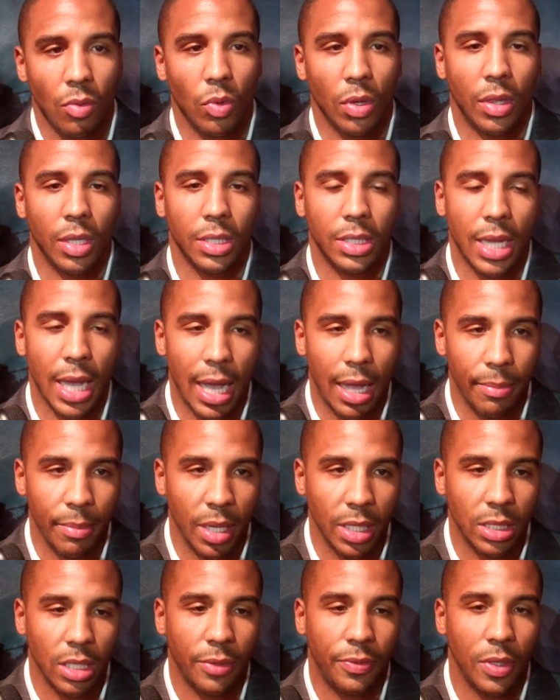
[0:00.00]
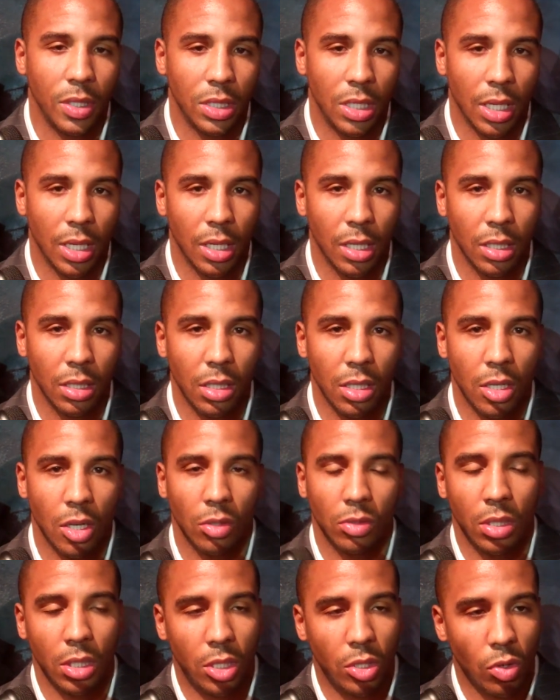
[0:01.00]
with his comments if he's going to, you
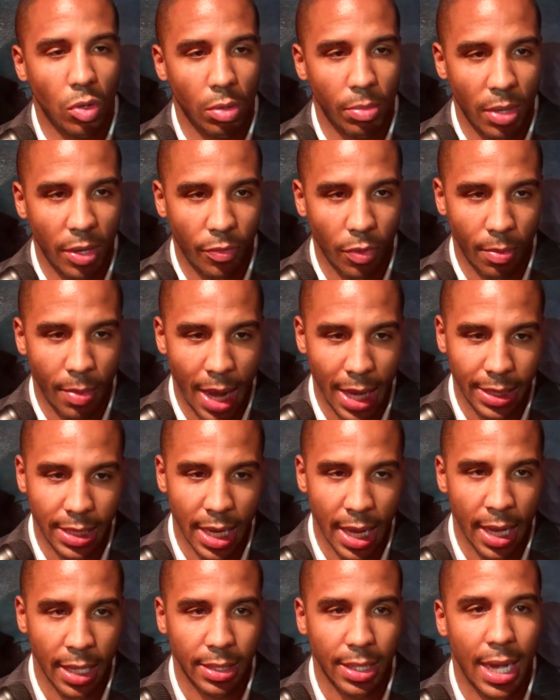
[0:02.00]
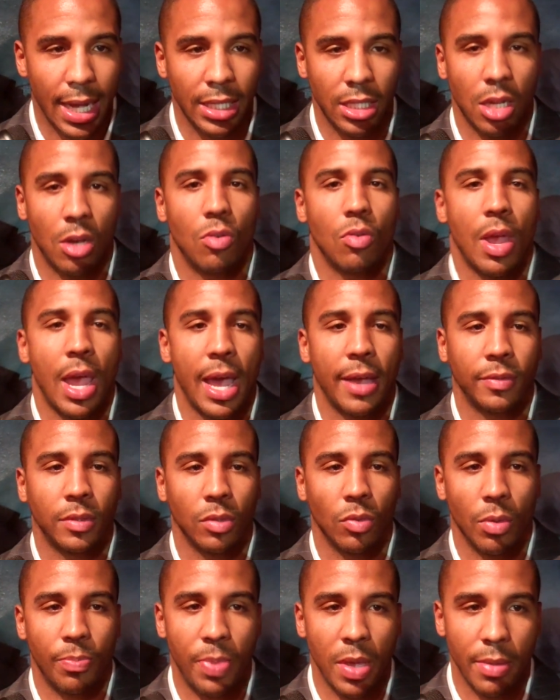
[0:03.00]
know, detour me from my task. I don't have
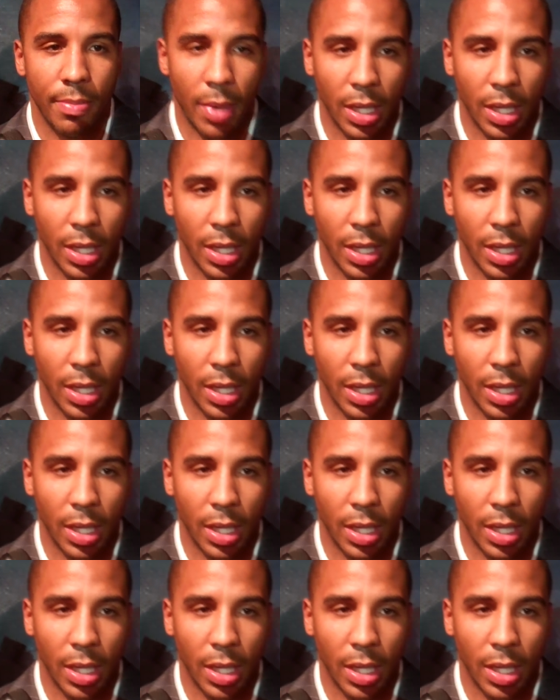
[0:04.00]
to repeat